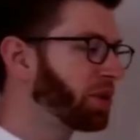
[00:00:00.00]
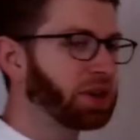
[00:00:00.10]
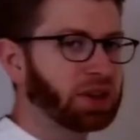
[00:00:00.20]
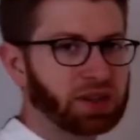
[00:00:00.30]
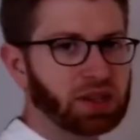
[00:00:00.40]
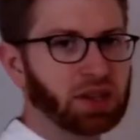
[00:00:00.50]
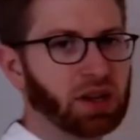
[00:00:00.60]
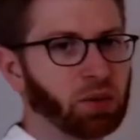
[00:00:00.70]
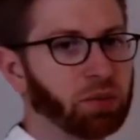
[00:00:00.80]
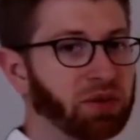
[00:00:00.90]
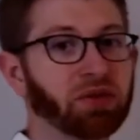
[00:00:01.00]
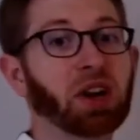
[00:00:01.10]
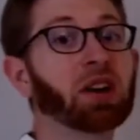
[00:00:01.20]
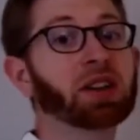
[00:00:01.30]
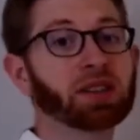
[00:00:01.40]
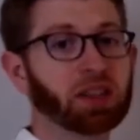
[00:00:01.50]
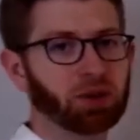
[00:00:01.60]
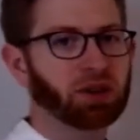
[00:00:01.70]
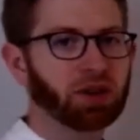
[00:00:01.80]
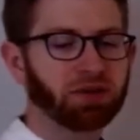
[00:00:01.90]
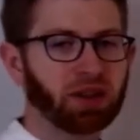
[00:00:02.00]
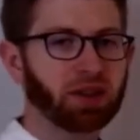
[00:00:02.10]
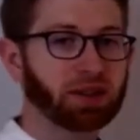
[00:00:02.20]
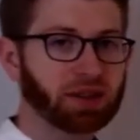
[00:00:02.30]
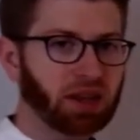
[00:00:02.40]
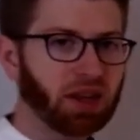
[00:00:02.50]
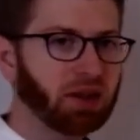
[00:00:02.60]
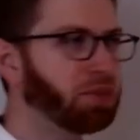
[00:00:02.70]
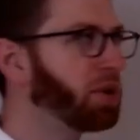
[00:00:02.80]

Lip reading: to see here will be very similar, if not the same,